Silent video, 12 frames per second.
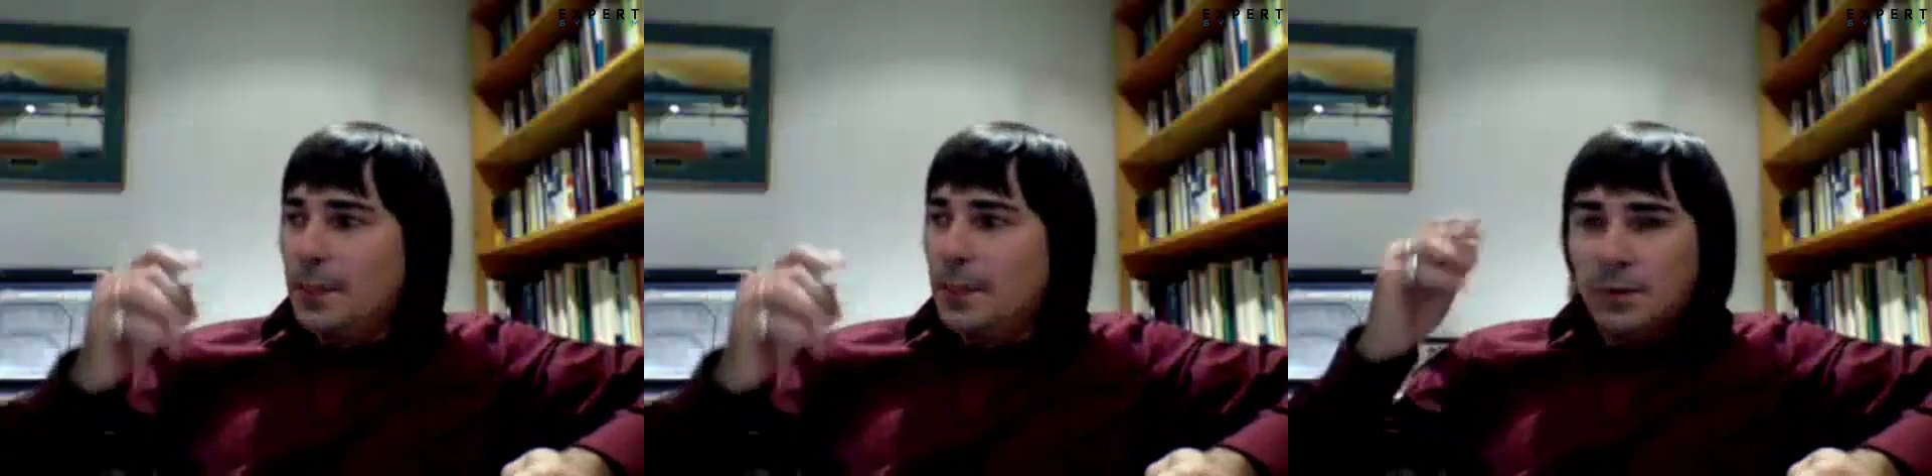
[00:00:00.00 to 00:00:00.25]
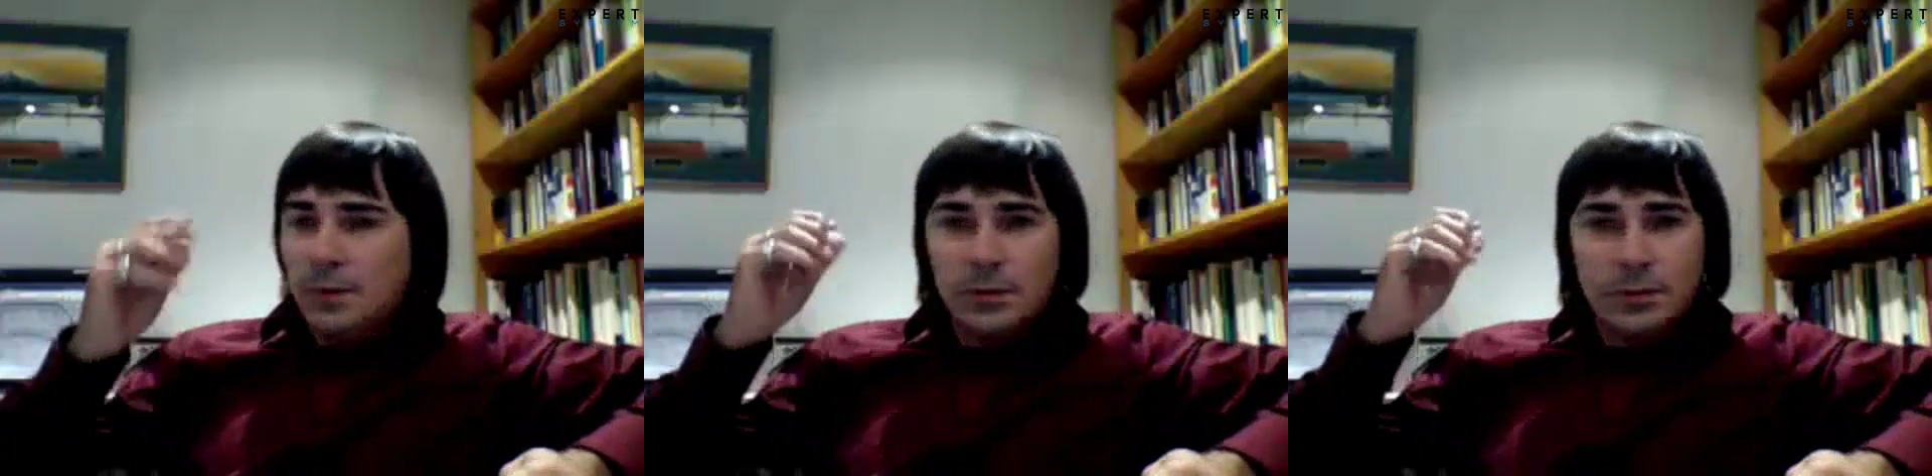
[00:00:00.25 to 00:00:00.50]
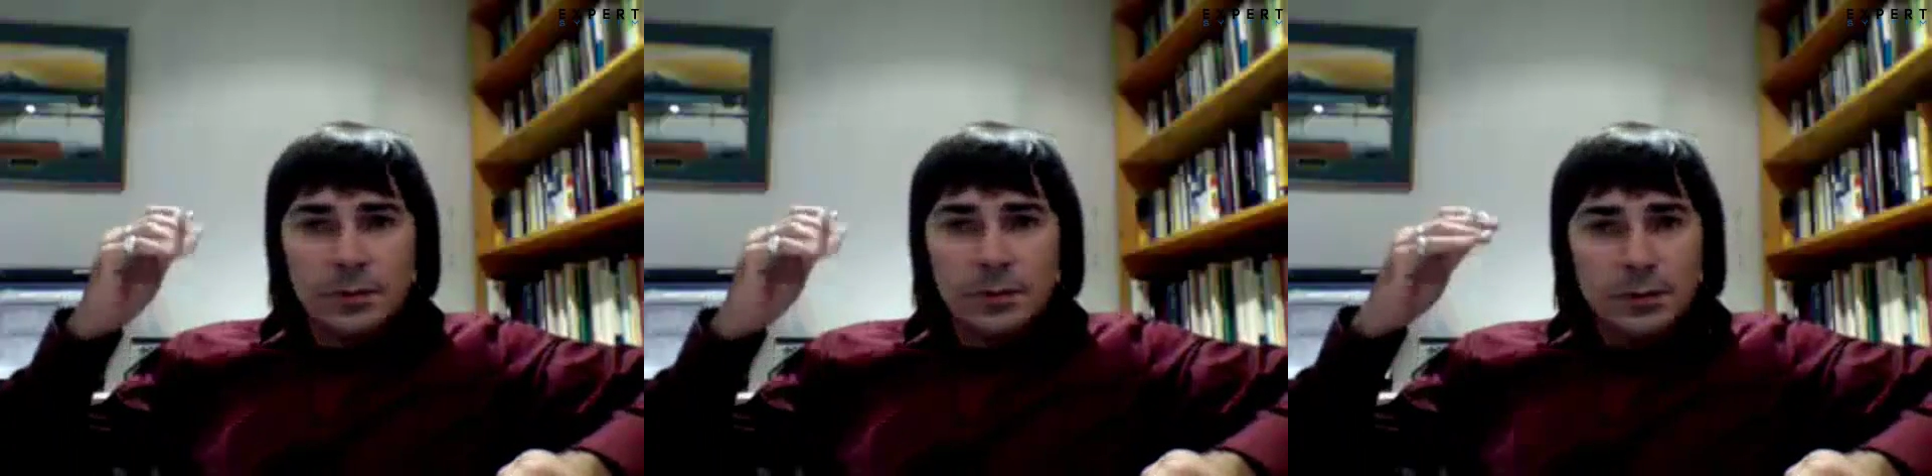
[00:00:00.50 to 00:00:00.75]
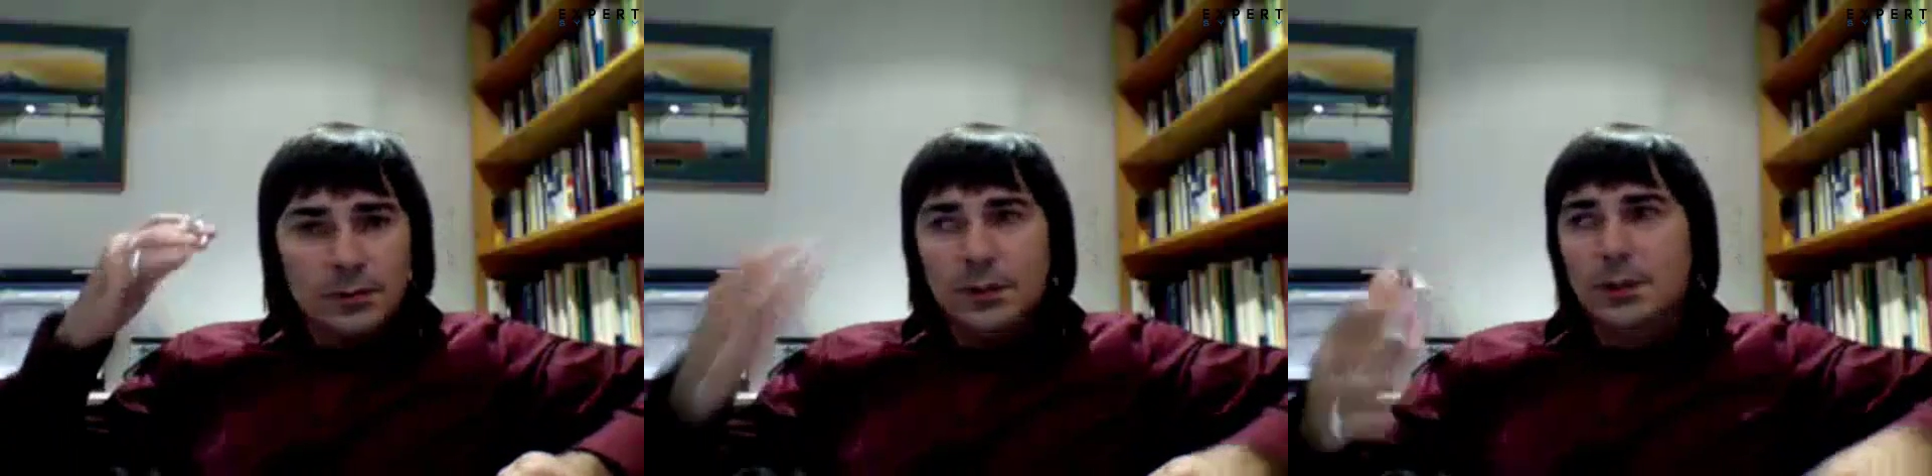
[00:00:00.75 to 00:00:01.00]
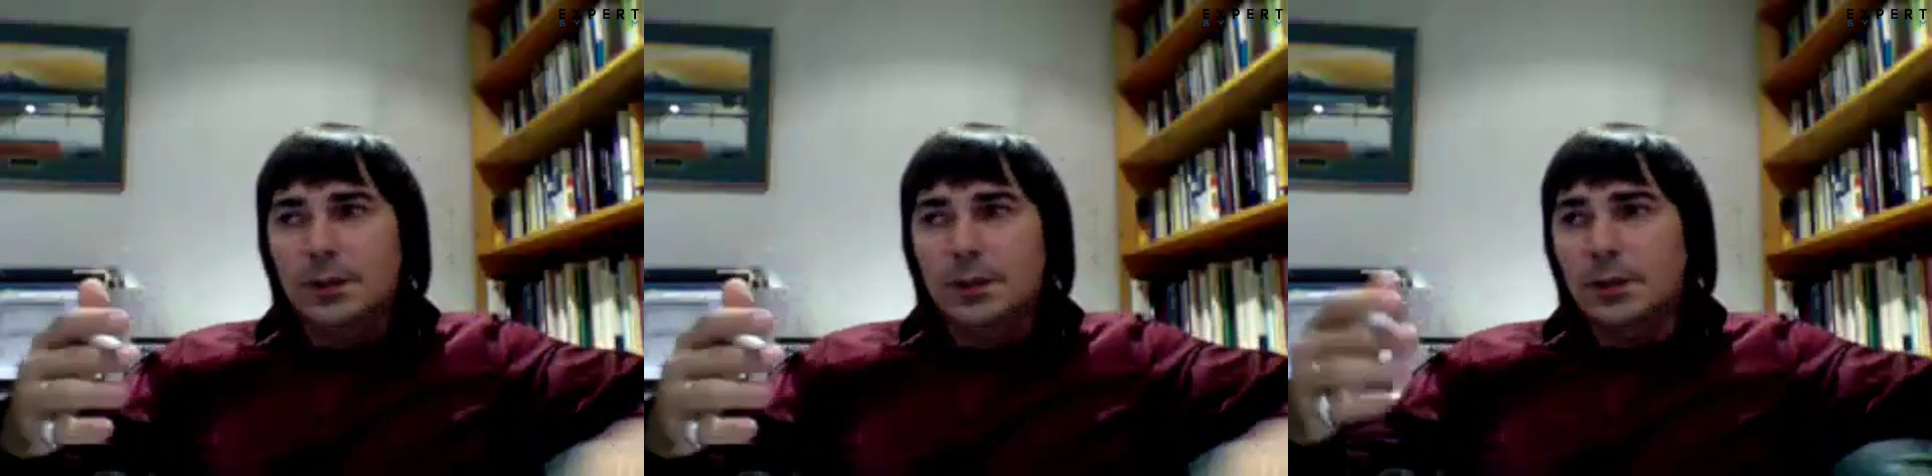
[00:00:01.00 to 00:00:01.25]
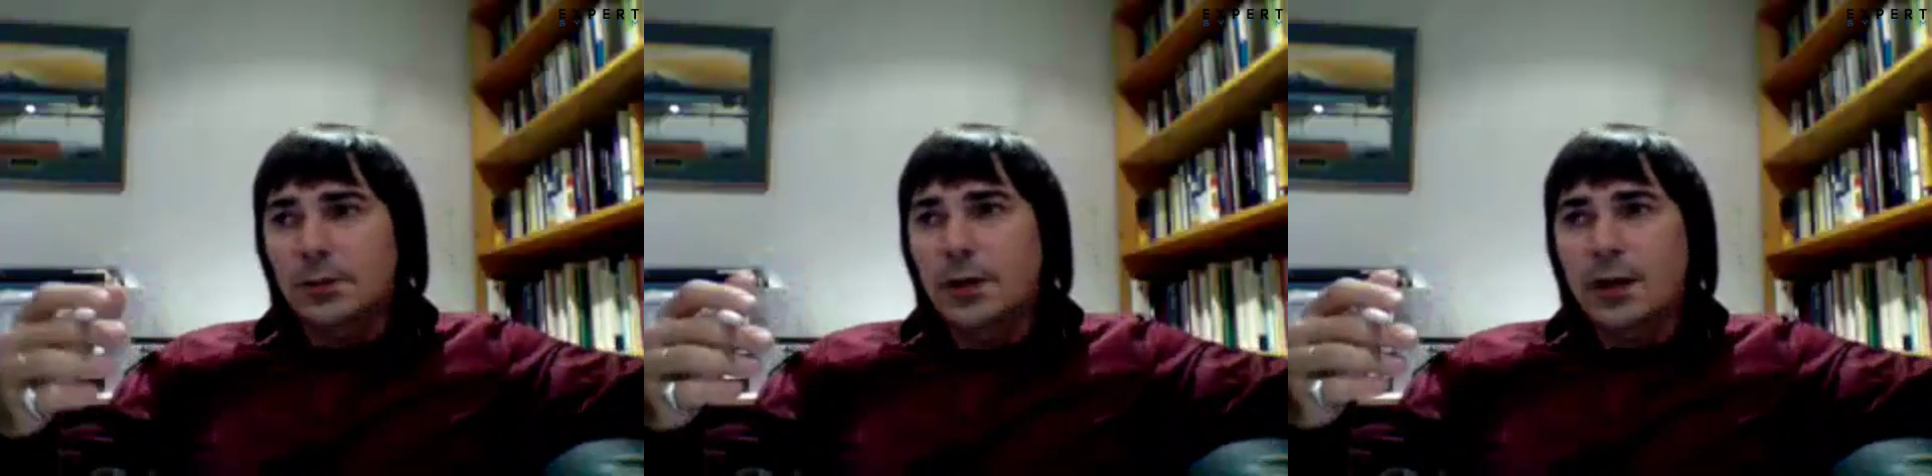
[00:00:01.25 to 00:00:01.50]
you look